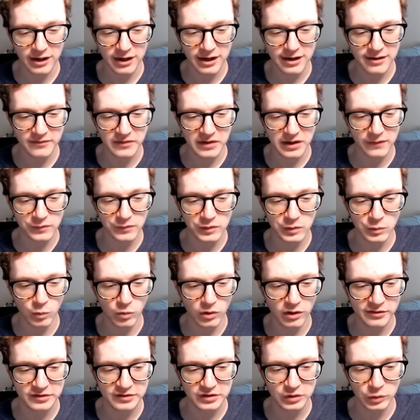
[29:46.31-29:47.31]
I have
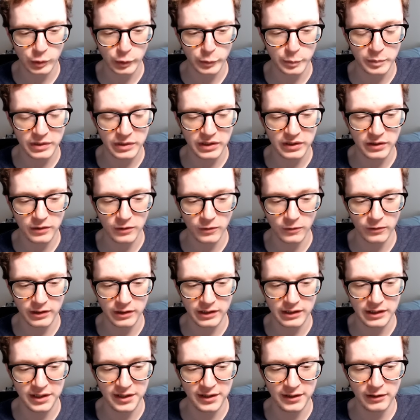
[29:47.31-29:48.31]
everyone to appear
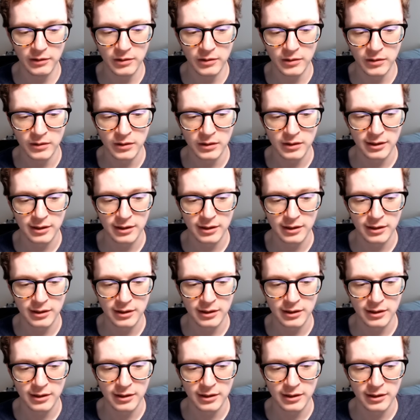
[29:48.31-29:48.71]
in